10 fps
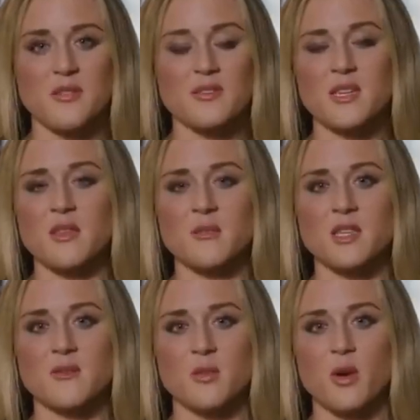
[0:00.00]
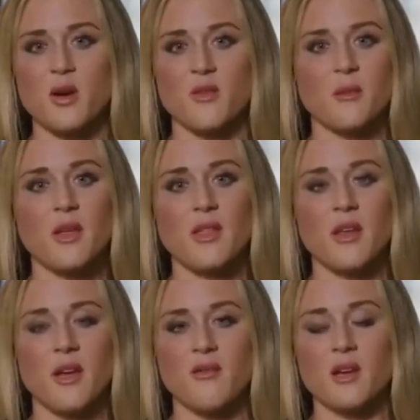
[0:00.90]
They've set themselves apart from
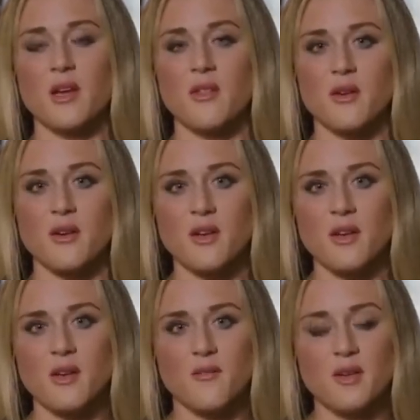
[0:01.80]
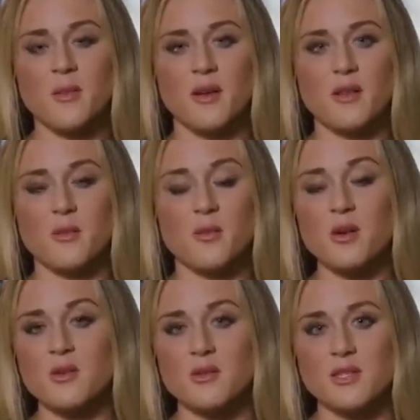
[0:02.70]
every other female in the
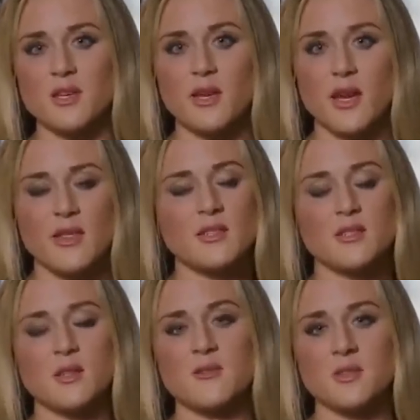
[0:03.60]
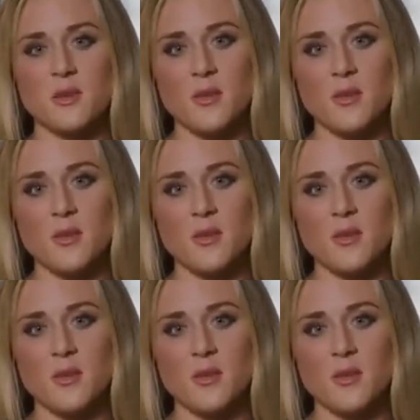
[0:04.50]
world, and that deserves to be